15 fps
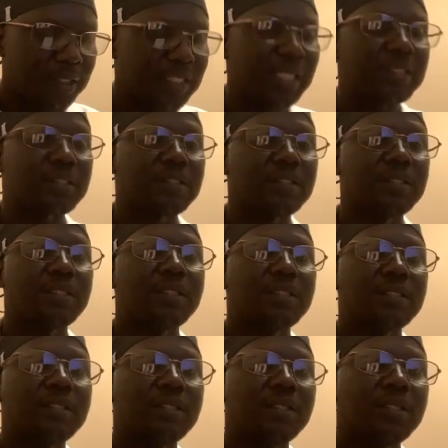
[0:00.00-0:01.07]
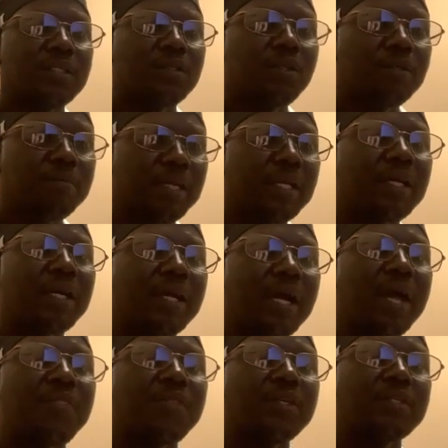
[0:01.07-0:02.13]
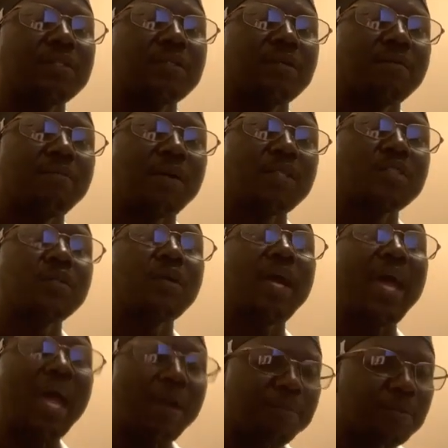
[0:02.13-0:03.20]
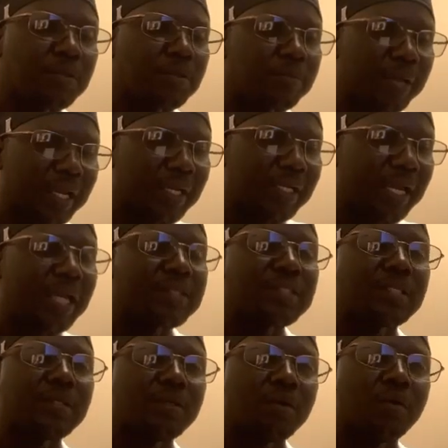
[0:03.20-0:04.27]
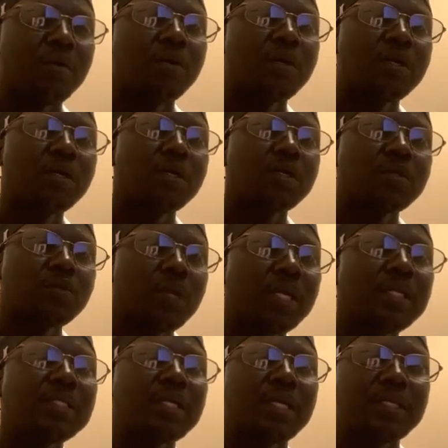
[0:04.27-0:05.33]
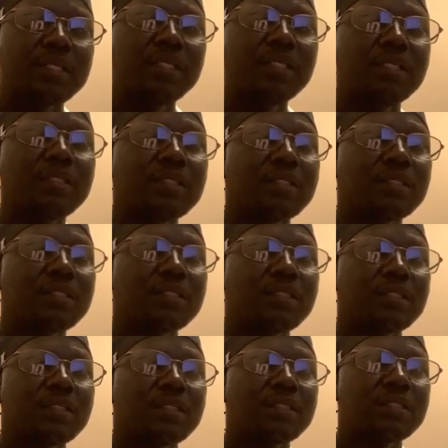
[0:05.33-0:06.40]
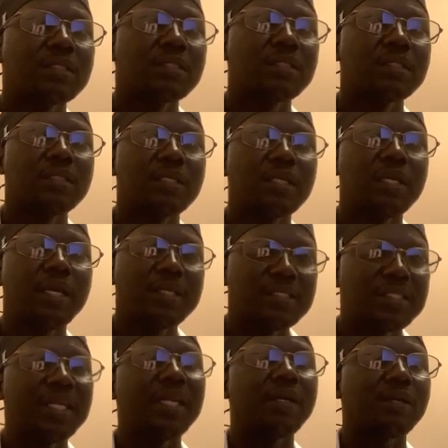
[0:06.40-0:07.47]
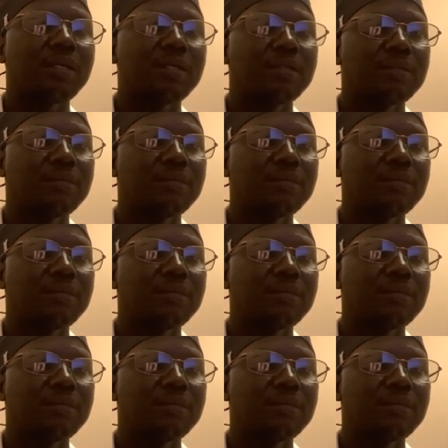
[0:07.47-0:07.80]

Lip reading: yes treatment ka captain but you have to recognize it and you integaji is there